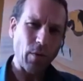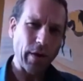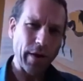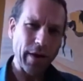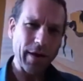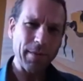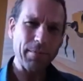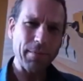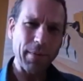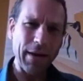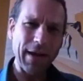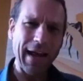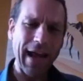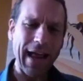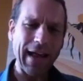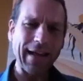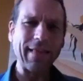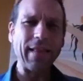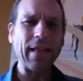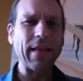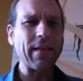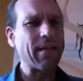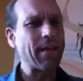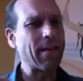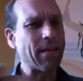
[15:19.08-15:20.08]
wouldn't be
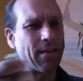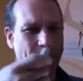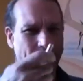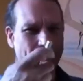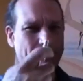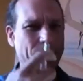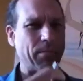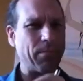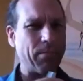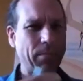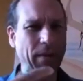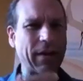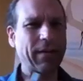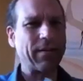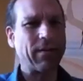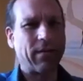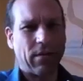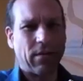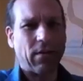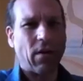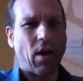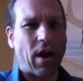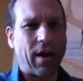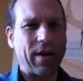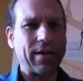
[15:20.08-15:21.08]
like this, but
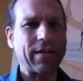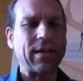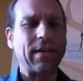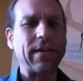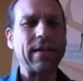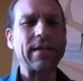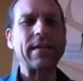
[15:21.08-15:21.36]
honestly,